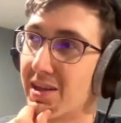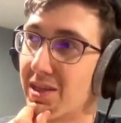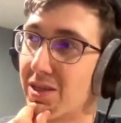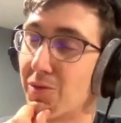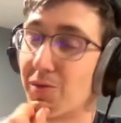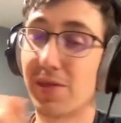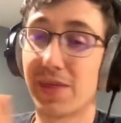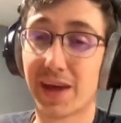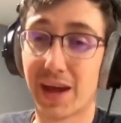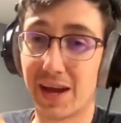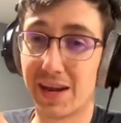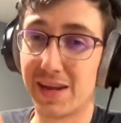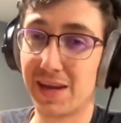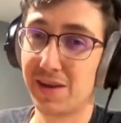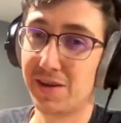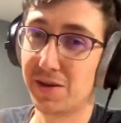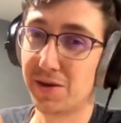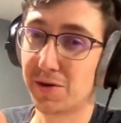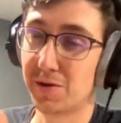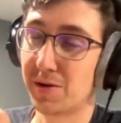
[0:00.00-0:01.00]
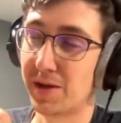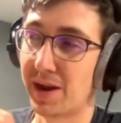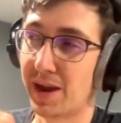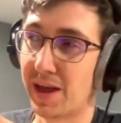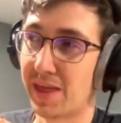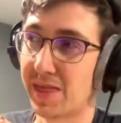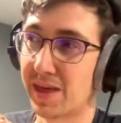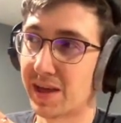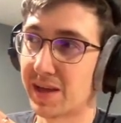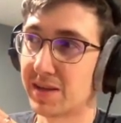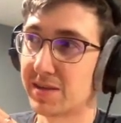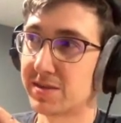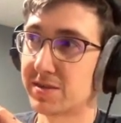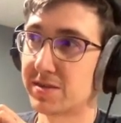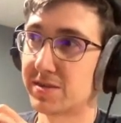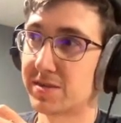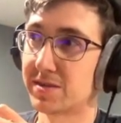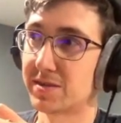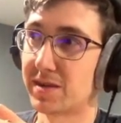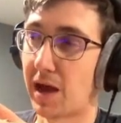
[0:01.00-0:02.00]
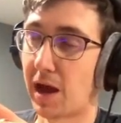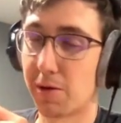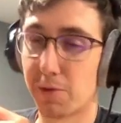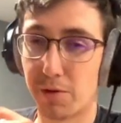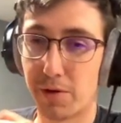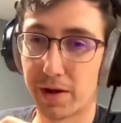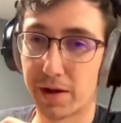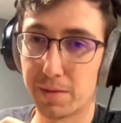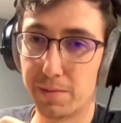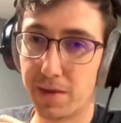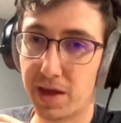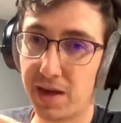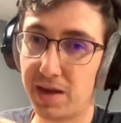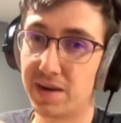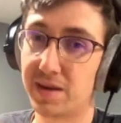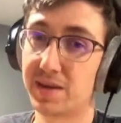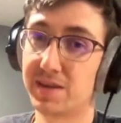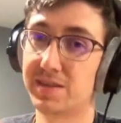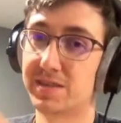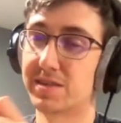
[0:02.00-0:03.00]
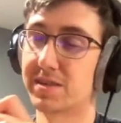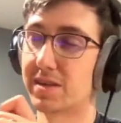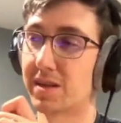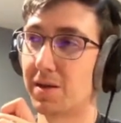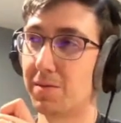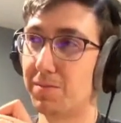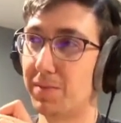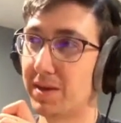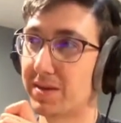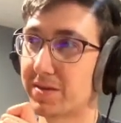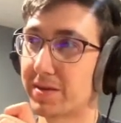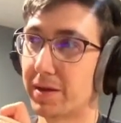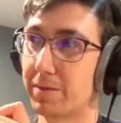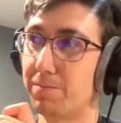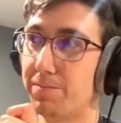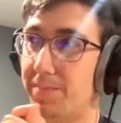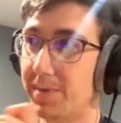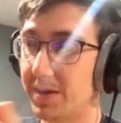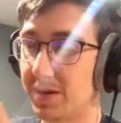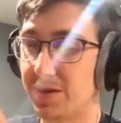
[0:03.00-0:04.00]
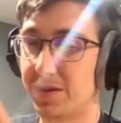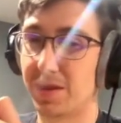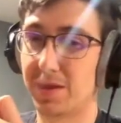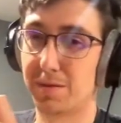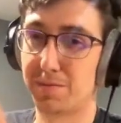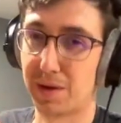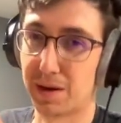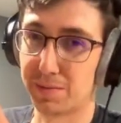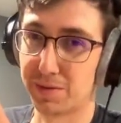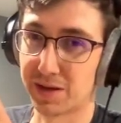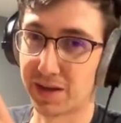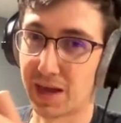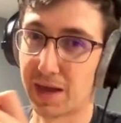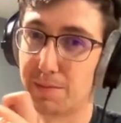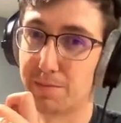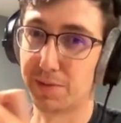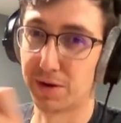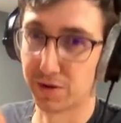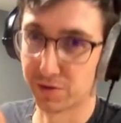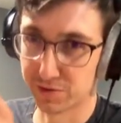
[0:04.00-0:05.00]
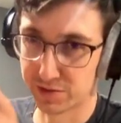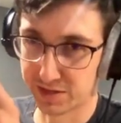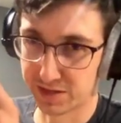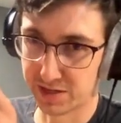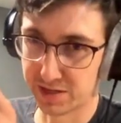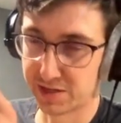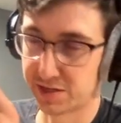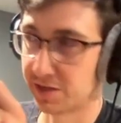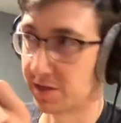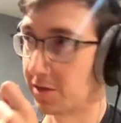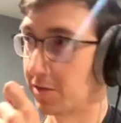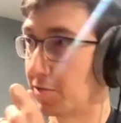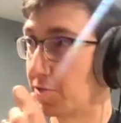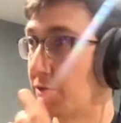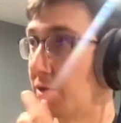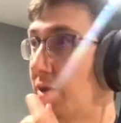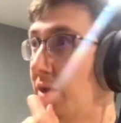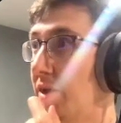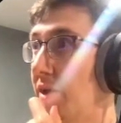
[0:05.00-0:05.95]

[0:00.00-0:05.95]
the one thing I did do, and I think I would recommend, is basically build in the public and post it to